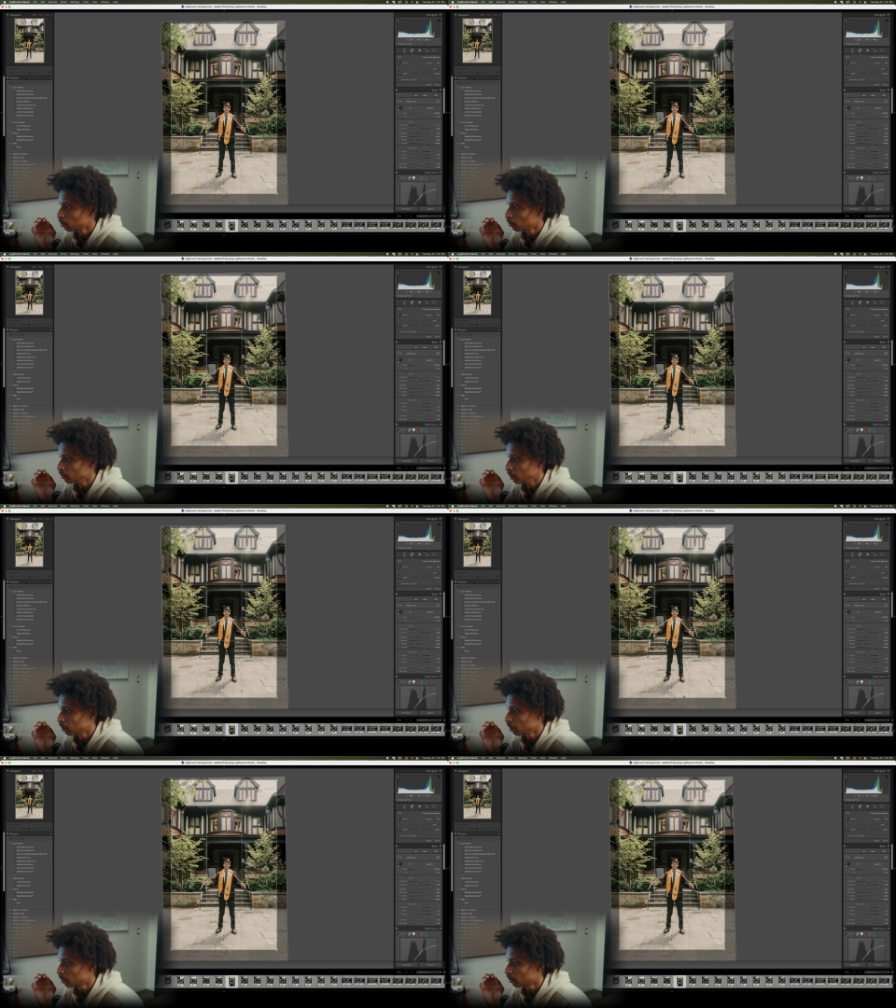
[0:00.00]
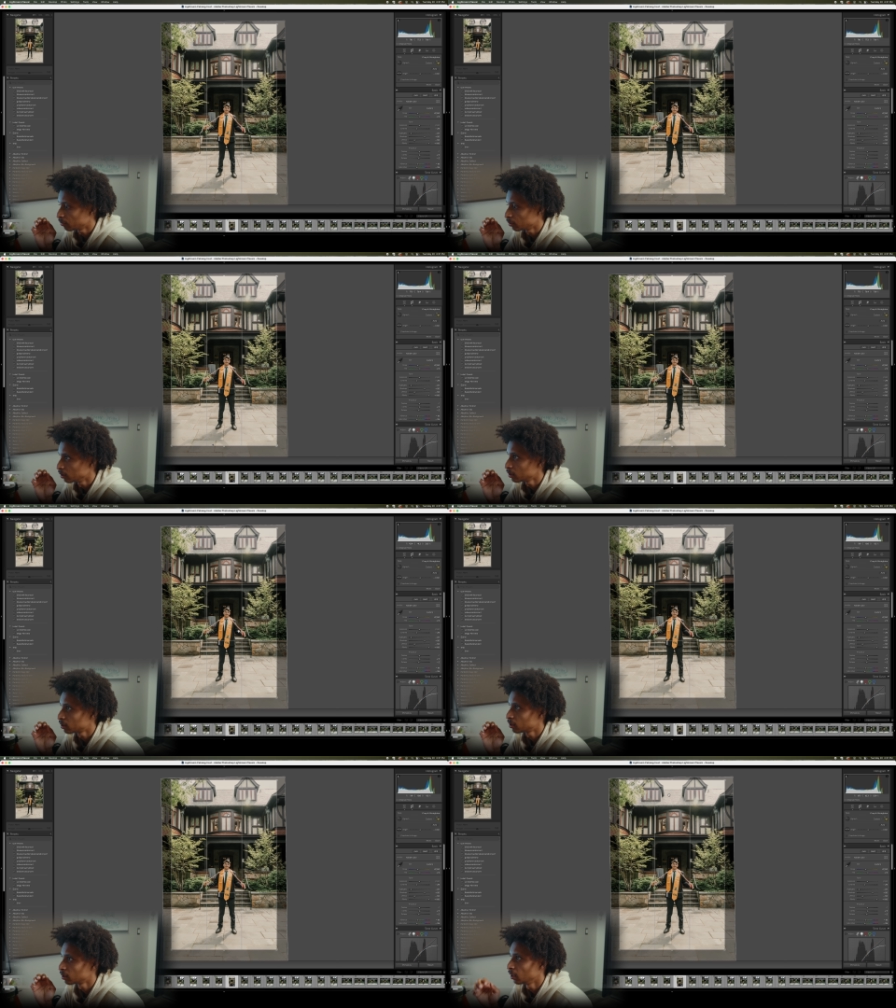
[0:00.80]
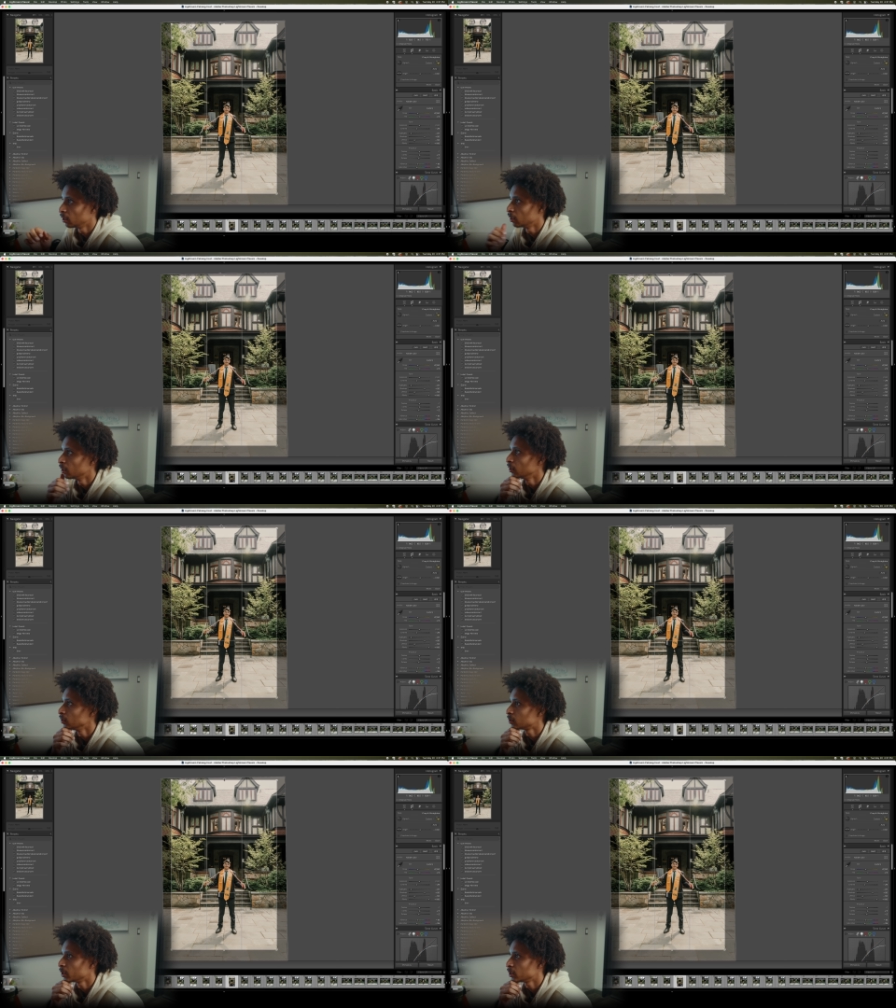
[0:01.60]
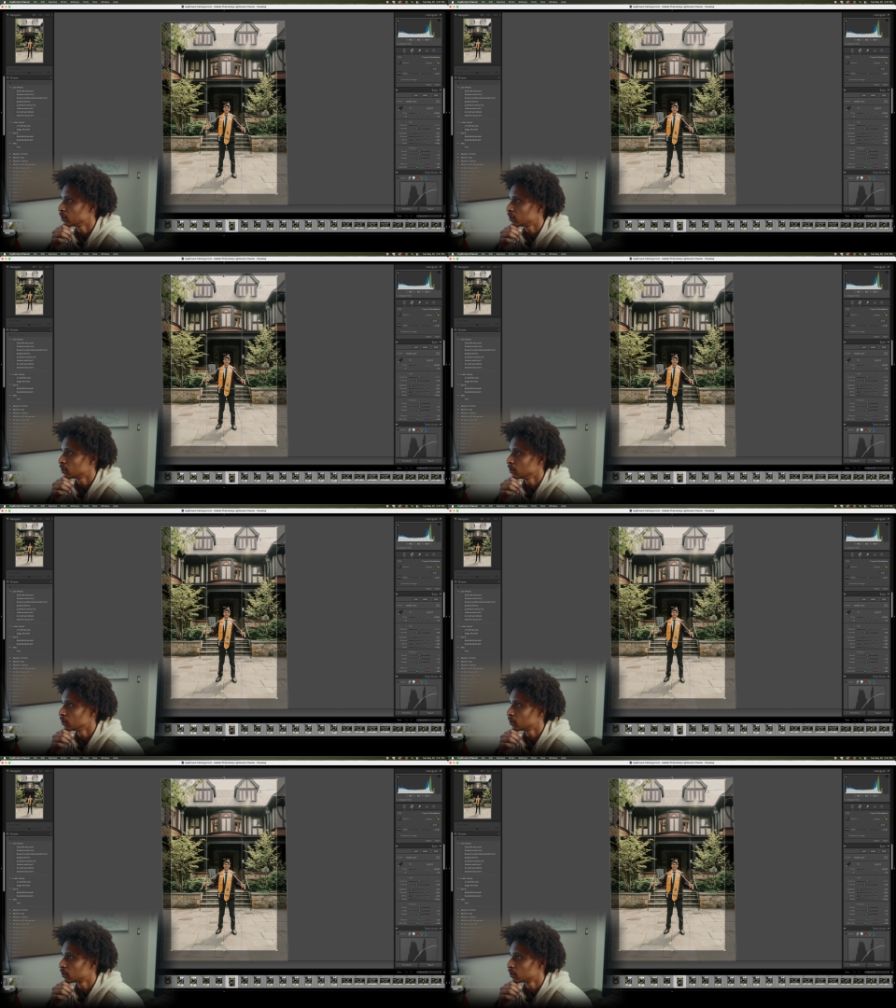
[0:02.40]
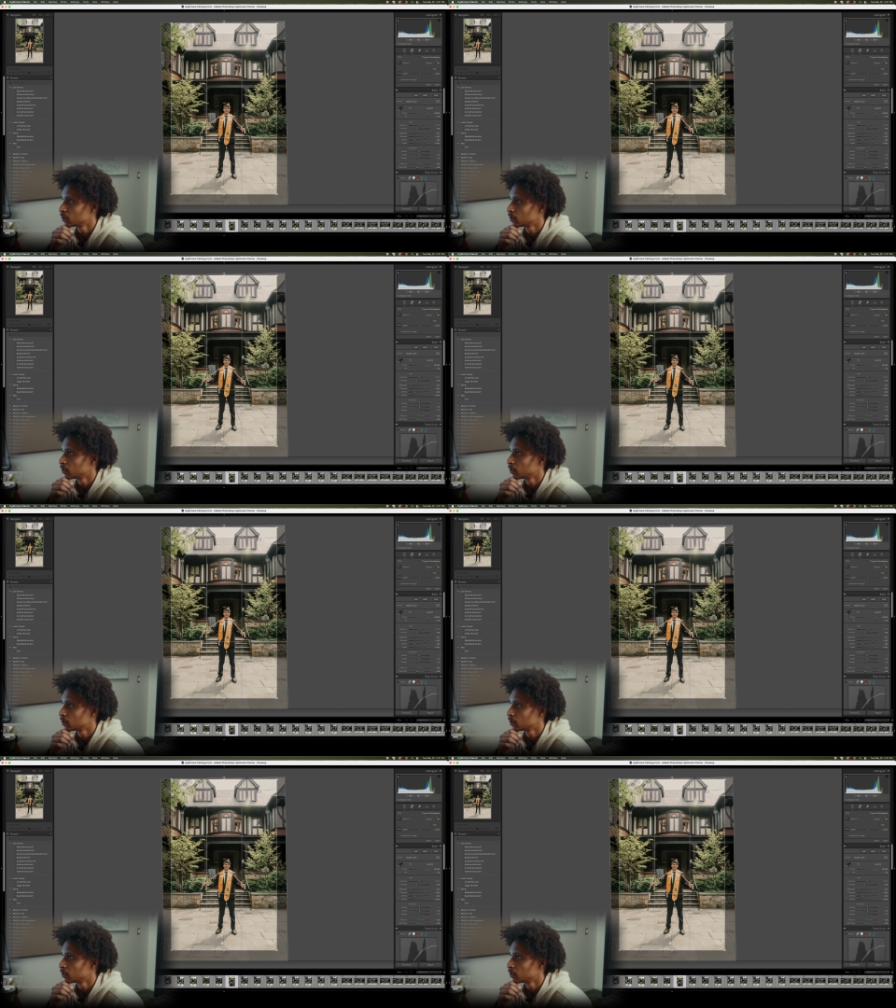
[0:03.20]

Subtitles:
really like it at first. And especially since